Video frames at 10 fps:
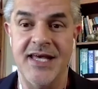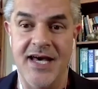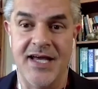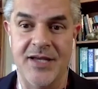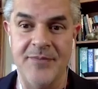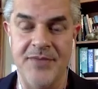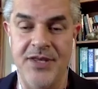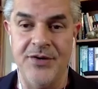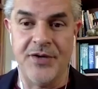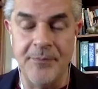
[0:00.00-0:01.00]
uh, com, you
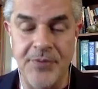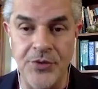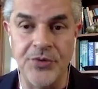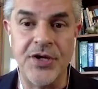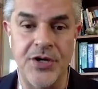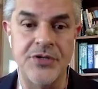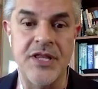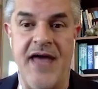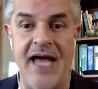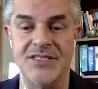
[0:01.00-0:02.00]
know, computer code in
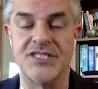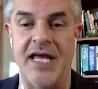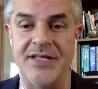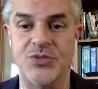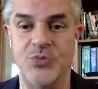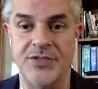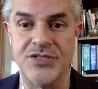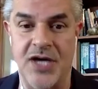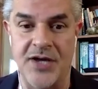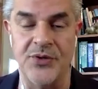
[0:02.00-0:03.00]
that sense, where it's
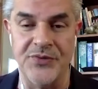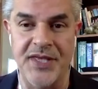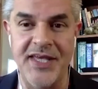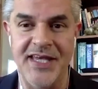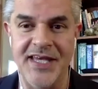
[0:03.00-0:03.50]
not only